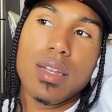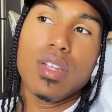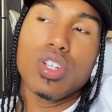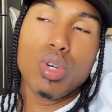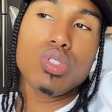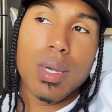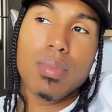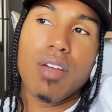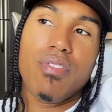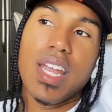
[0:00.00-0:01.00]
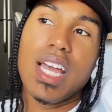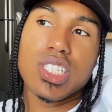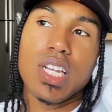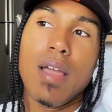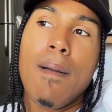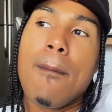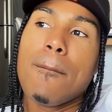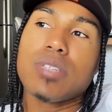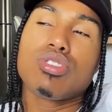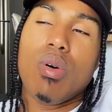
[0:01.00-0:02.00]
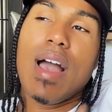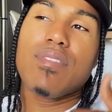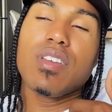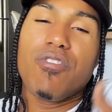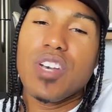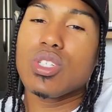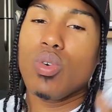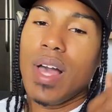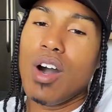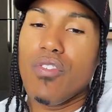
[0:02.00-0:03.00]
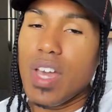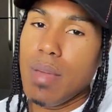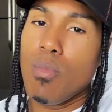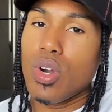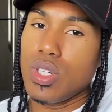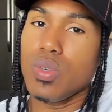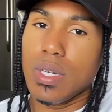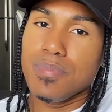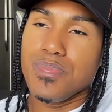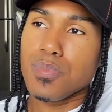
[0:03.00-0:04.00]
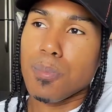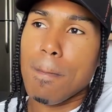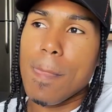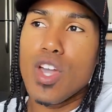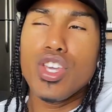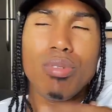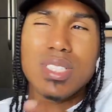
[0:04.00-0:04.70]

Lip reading: You got the ability to do something financially, but you don't have the physical health anymore to do it.